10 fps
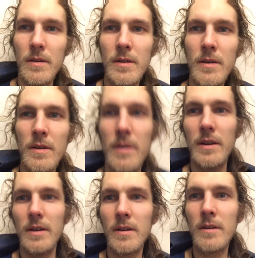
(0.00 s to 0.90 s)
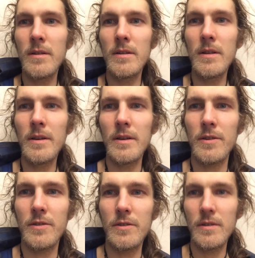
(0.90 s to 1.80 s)
Hey y'all,
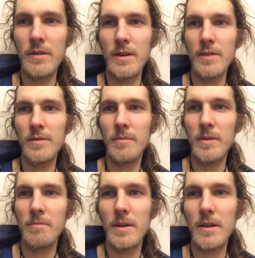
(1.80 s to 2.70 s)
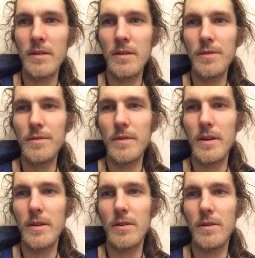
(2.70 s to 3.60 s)
I shouldn't even be making this
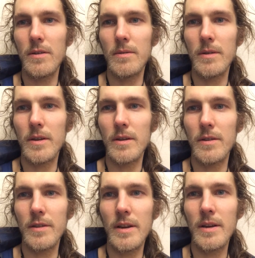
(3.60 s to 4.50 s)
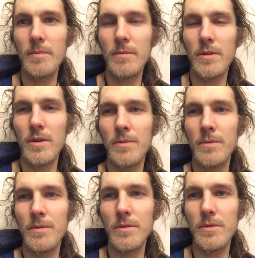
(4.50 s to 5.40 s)
video because I'm
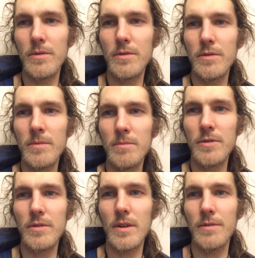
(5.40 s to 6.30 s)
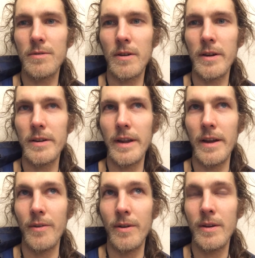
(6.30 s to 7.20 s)
going through some stuff right
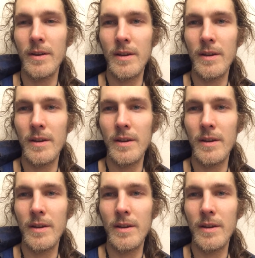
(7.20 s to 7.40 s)
now